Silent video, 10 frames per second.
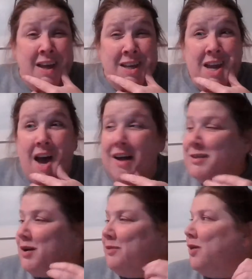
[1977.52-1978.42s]
yeah.
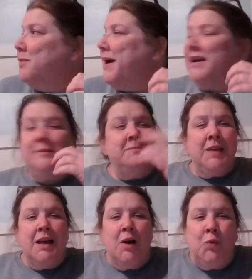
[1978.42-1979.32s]
So I wrote her back.
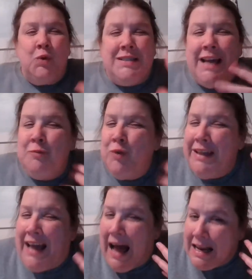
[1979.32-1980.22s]
Well, see, I'm
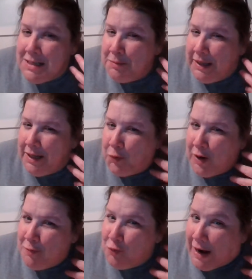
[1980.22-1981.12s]
really contemplating what
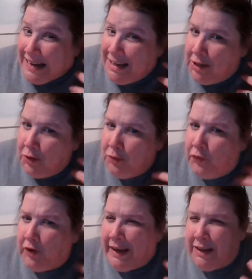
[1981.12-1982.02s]
I'm writing you
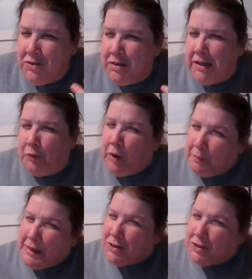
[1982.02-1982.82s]
for answers, and I want to make